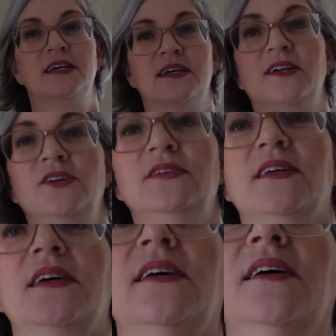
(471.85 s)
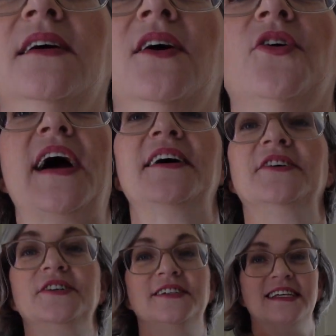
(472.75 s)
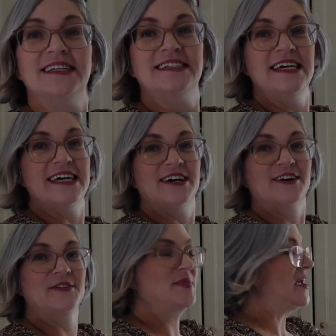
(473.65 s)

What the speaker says: Can you see? Okay, you can see the sink here.